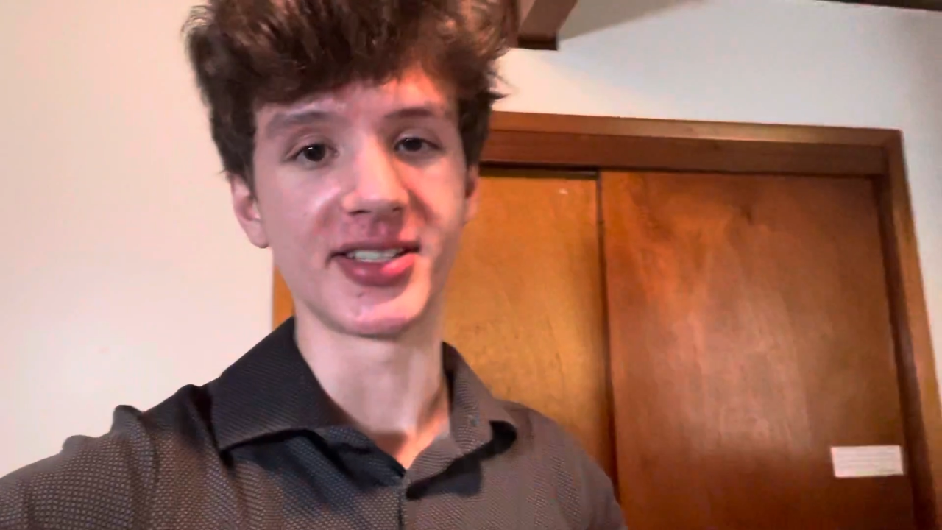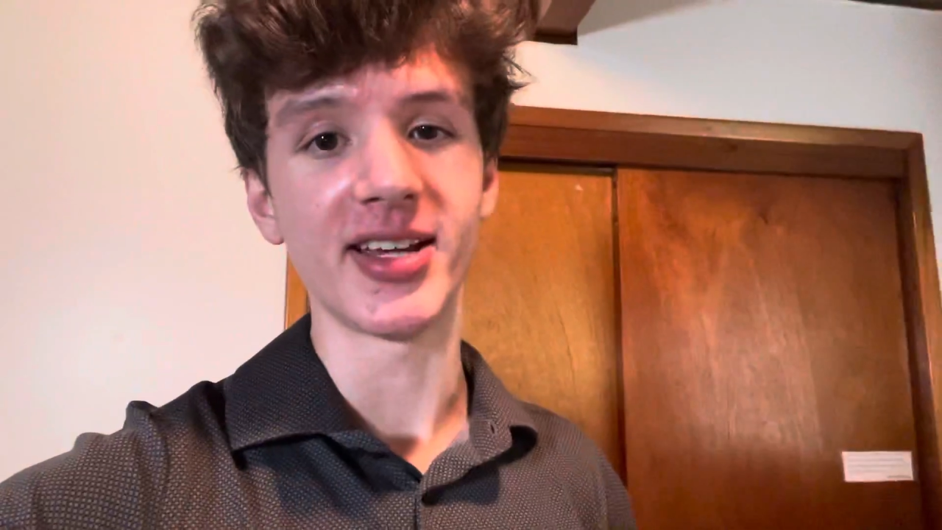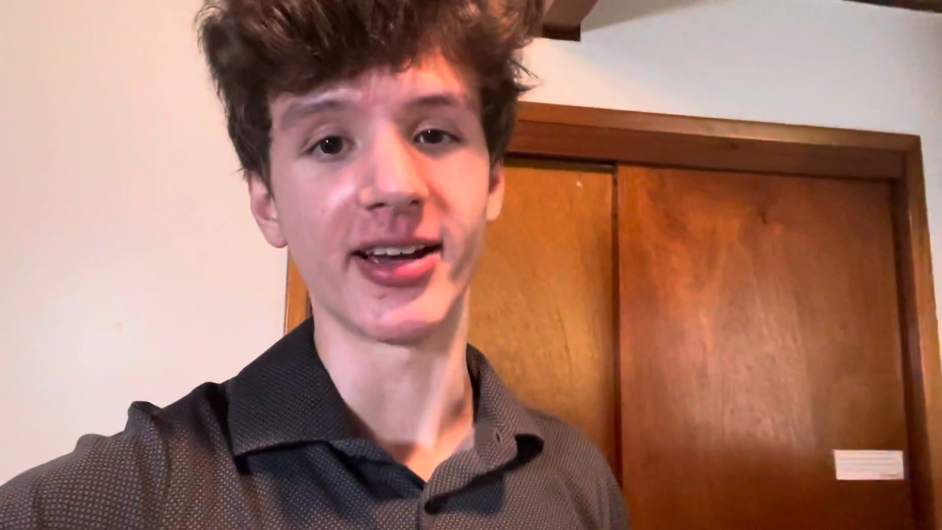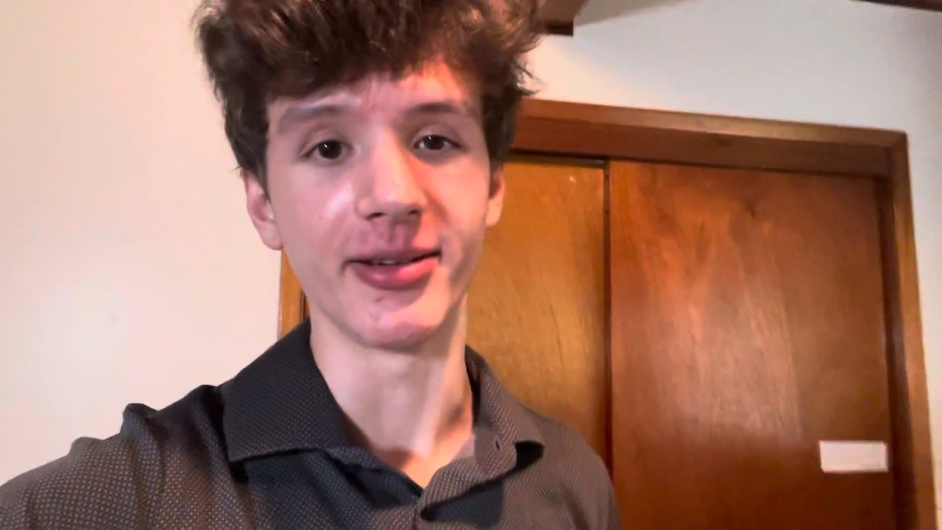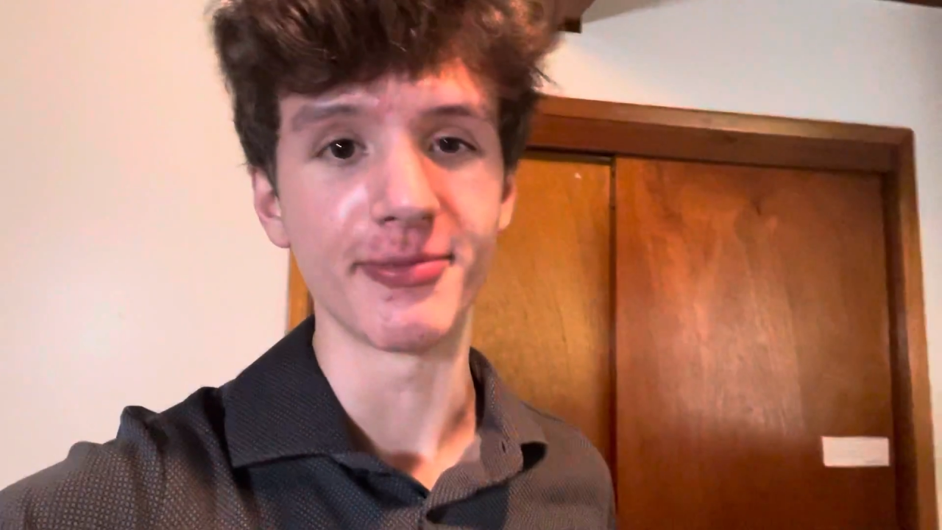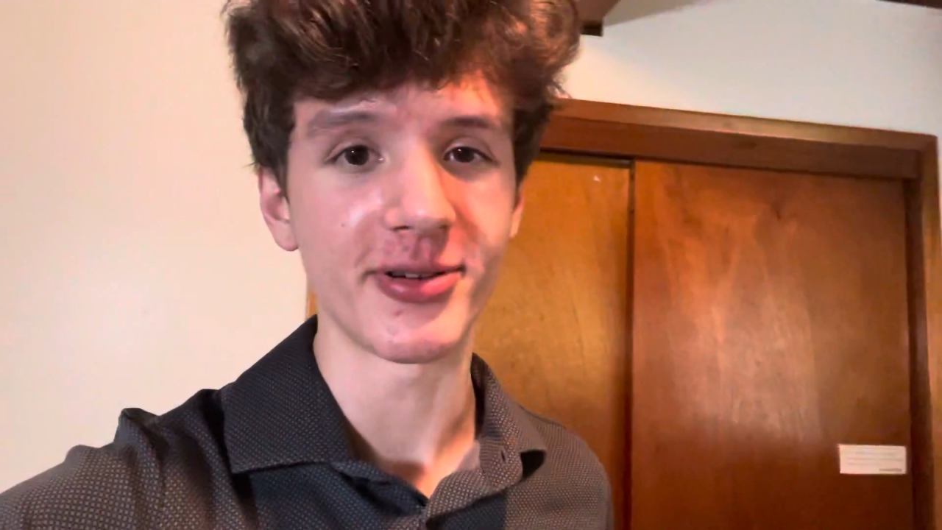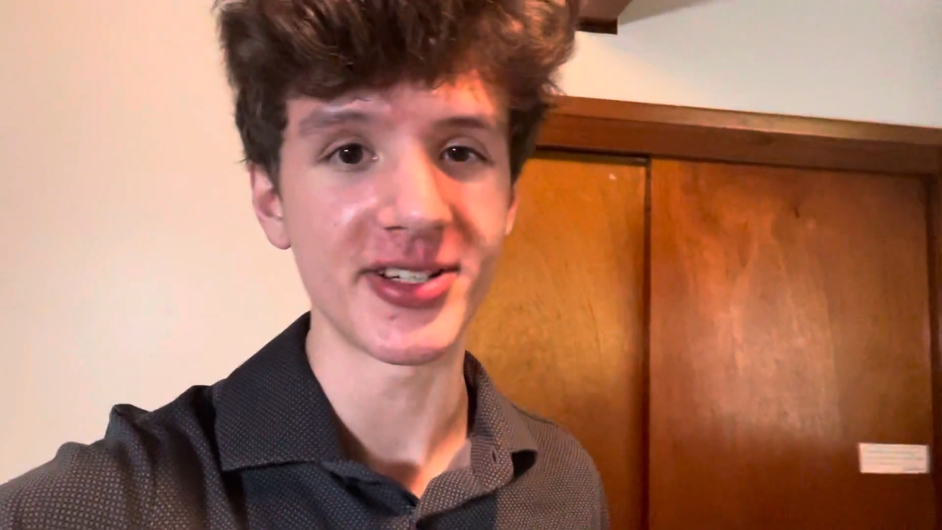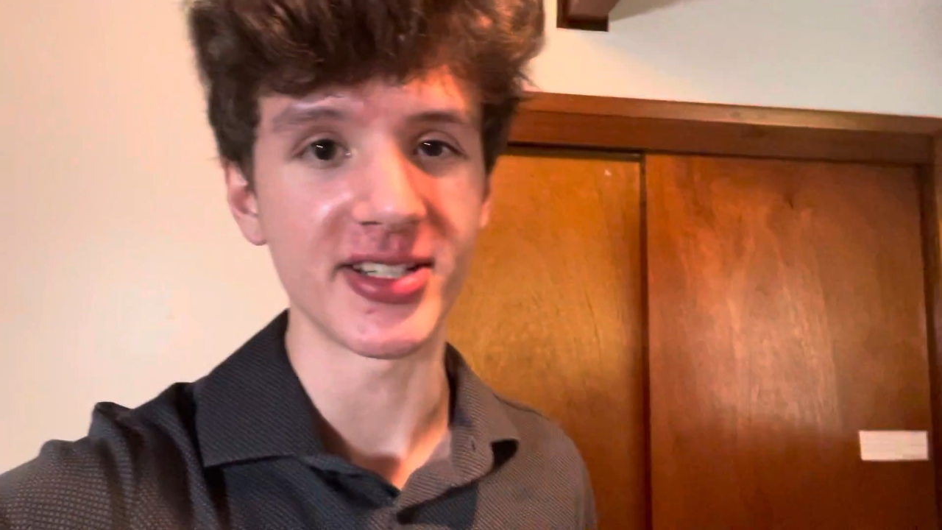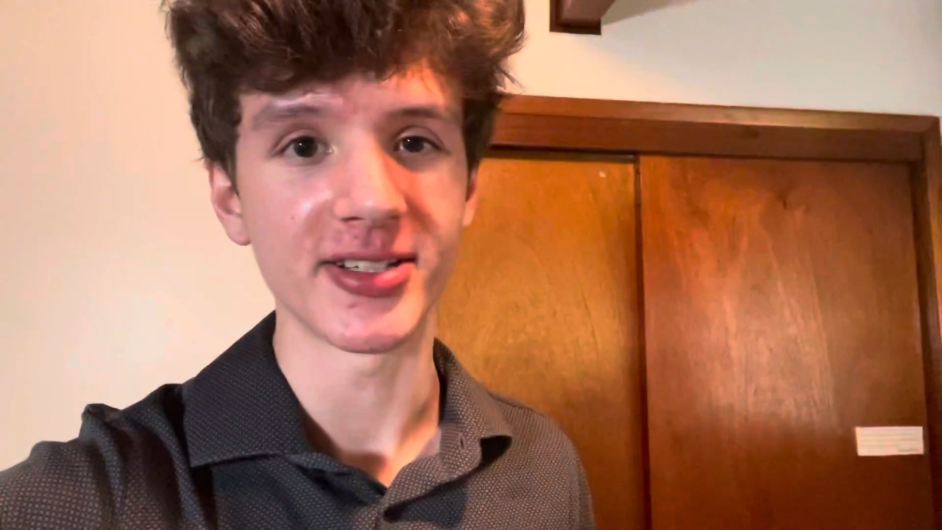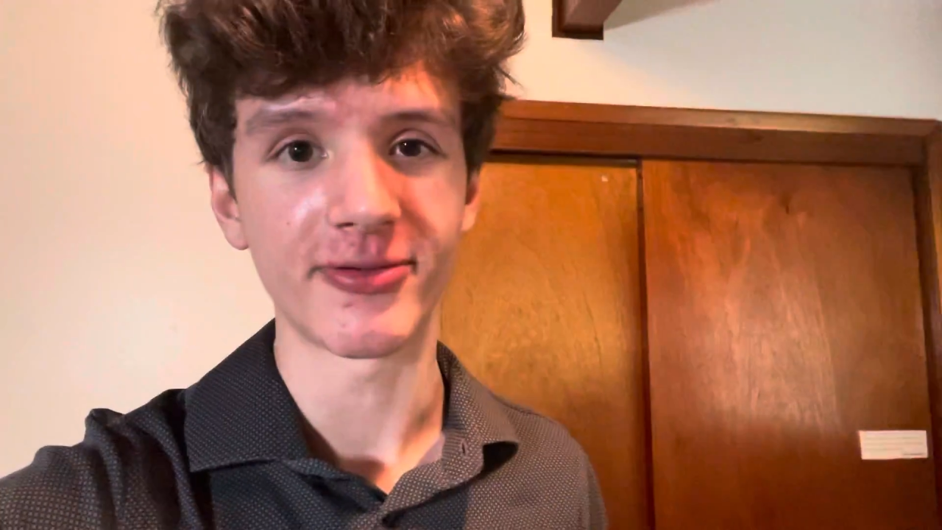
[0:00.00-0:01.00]
Yeah, in
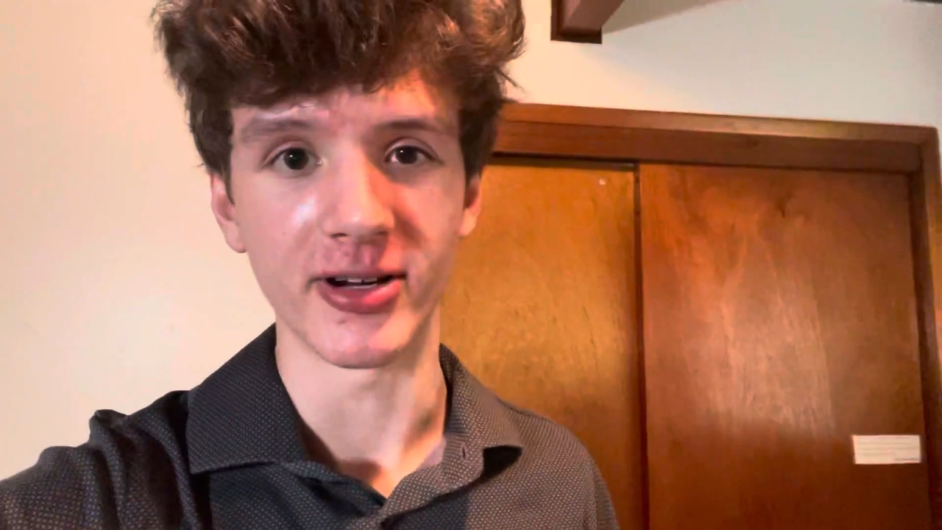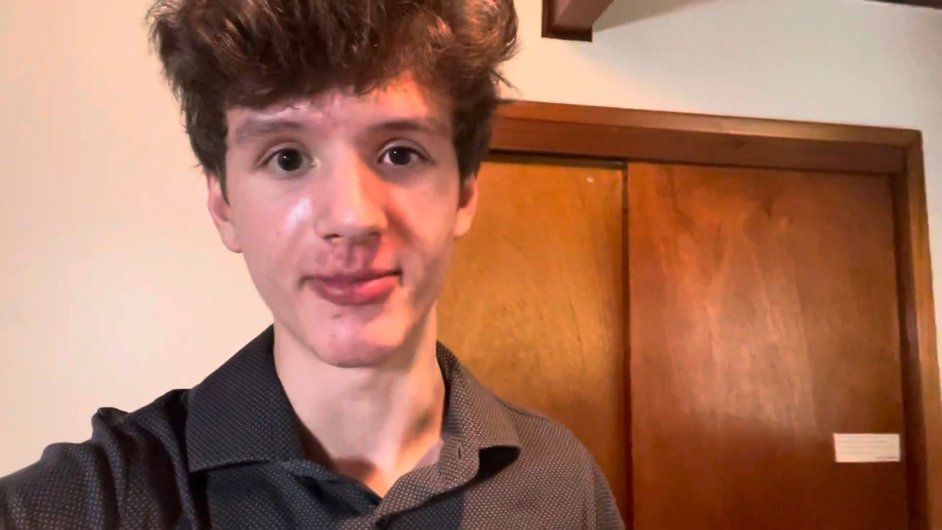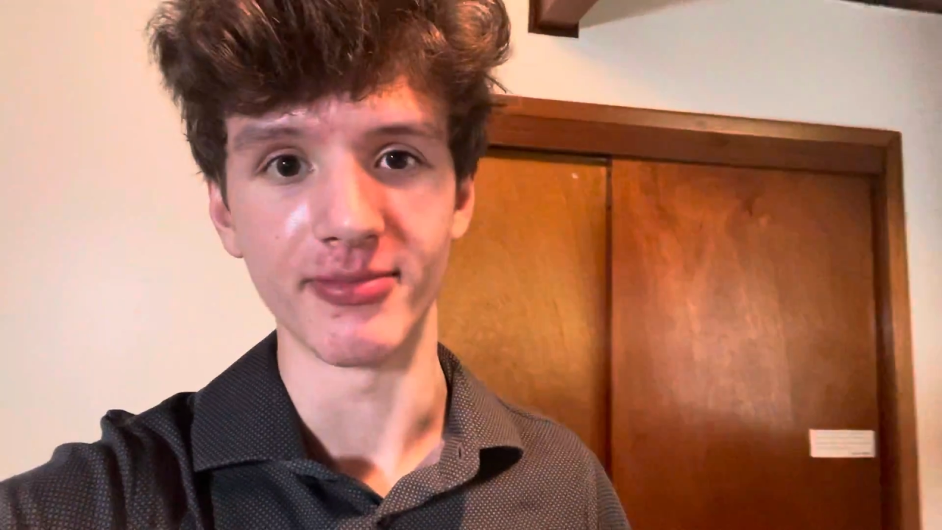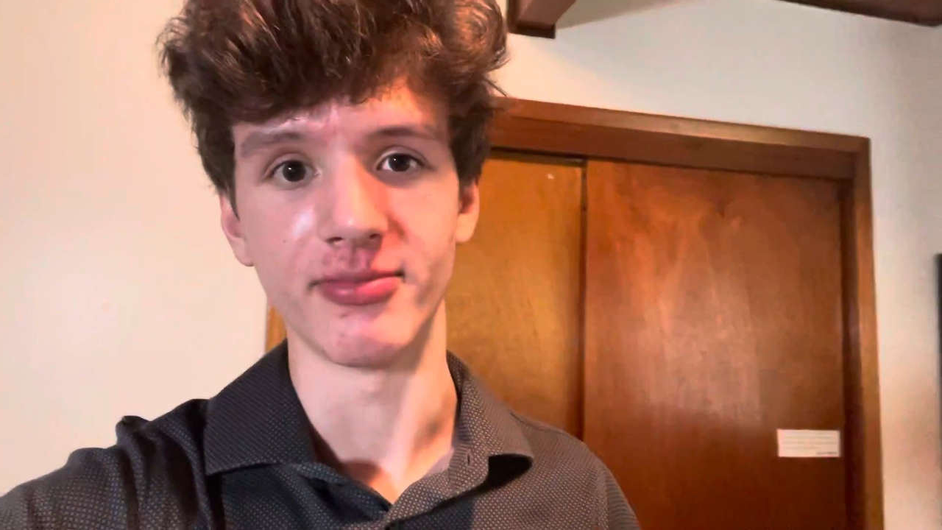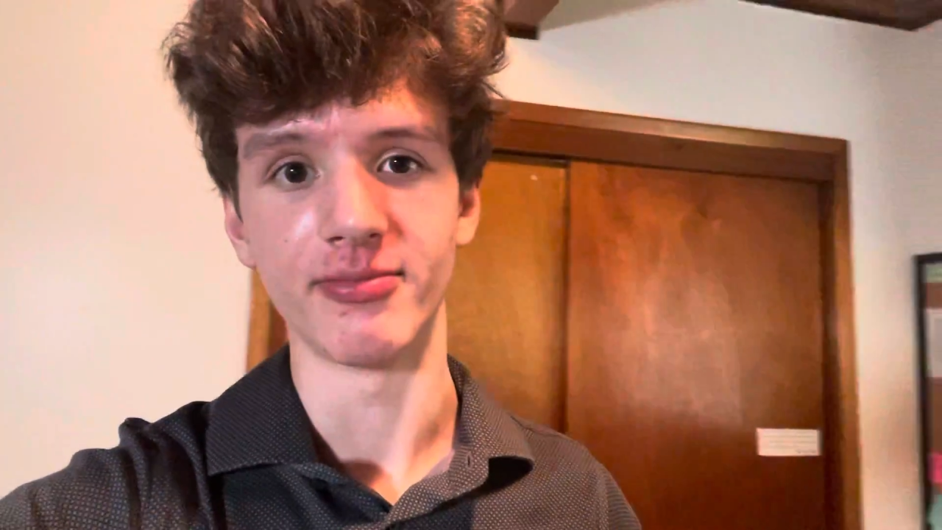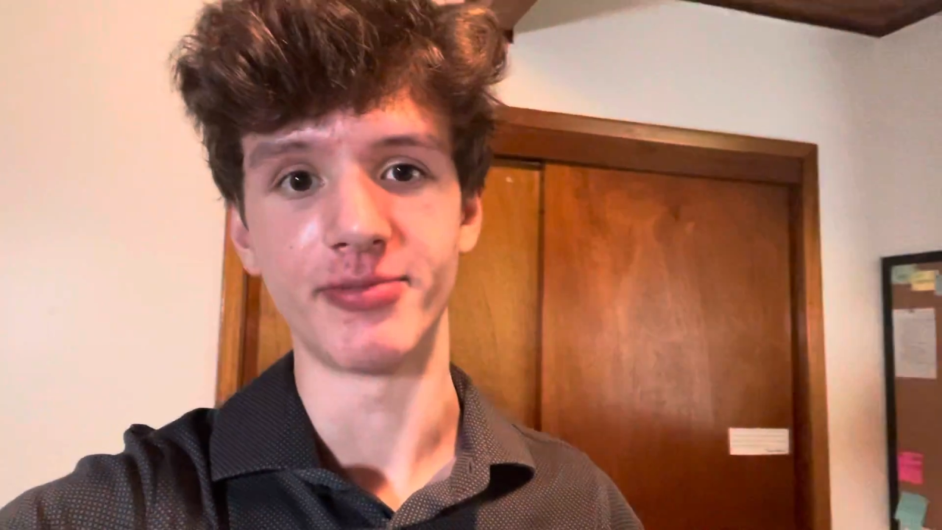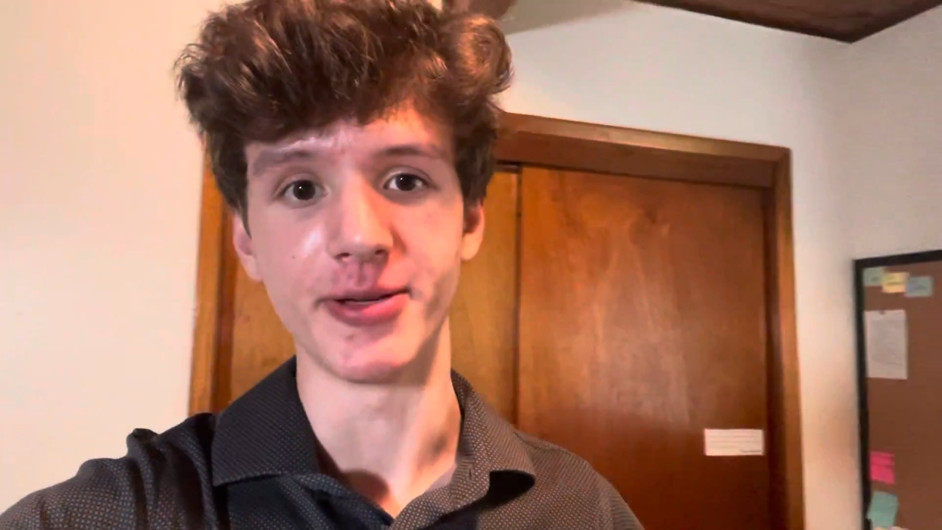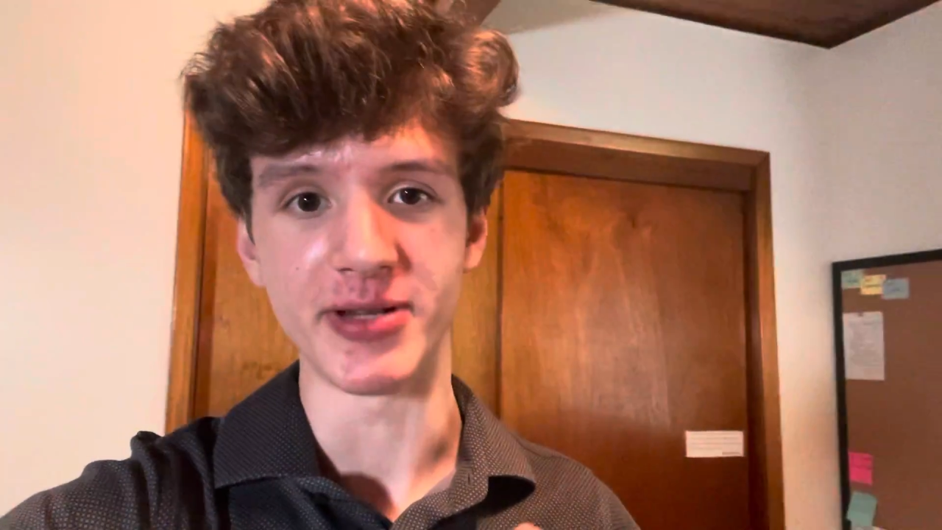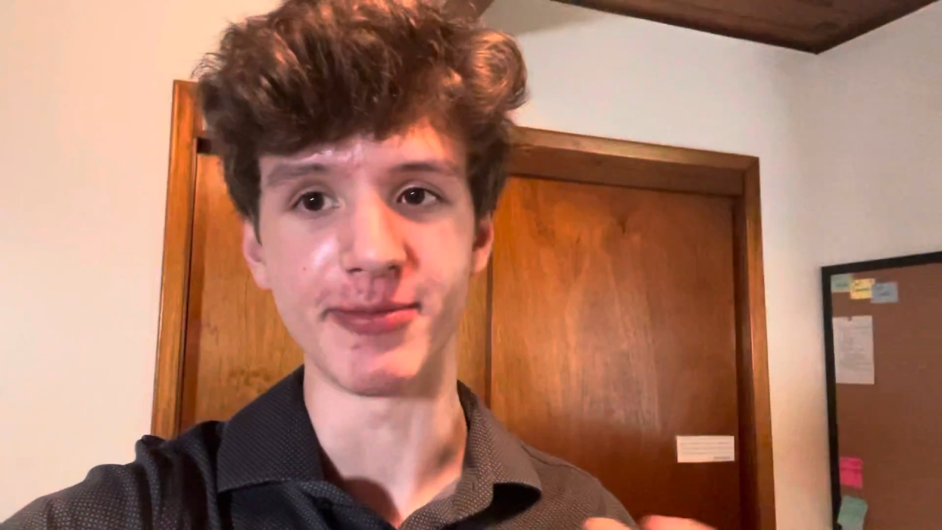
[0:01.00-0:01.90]
prisons from the